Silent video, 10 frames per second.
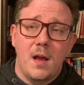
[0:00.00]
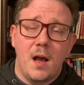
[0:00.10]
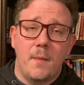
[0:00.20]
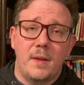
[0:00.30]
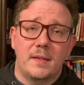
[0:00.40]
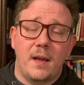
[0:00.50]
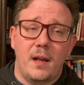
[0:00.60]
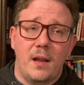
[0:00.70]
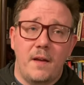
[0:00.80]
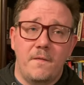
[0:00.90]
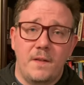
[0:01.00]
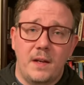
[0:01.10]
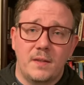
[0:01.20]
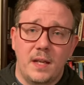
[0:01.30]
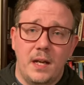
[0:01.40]
Um, it's got a lot of
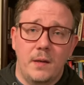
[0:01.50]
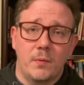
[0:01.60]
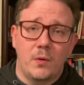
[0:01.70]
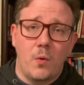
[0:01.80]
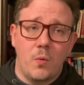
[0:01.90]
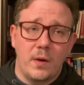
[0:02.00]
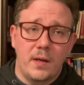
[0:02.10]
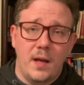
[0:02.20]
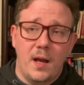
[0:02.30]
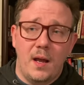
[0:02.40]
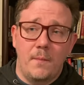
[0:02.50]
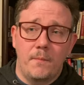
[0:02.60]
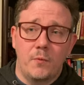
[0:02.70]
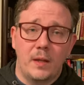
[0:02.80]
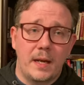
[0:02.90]
videos that he recorded
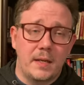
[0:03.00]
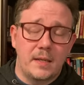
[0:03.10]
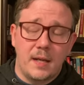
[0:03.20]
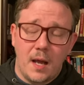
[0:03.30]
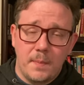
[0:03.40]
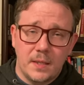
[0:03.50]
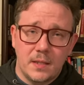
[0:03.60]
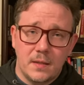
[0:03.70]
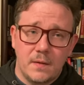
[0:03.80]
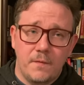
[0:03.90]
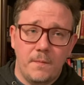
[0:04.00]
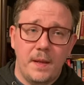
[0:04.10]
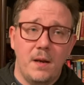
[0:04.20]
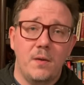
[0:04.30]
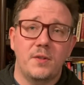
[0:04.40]
um, related to topics from
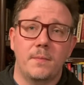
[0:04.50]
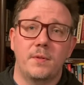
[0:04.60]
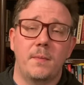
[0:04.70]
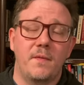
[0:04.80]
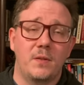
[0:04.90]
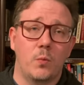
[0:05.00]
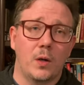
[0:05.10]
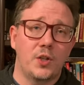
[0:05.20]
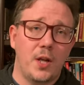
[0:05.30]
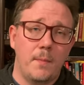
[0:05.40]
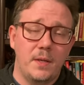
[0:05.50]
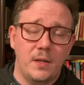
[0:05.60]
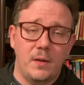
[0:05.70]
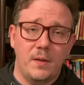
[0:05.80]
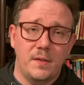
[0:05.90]
there. Some, some of his workshop
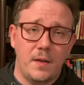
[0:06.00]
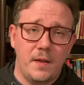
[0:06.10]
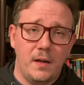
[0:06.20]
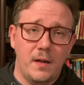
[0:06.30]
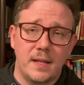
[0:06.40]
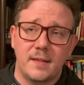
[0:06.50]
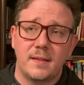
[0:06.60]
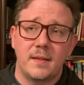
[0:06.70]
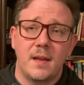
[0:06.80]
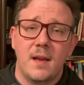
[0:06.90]
material is on there. It's,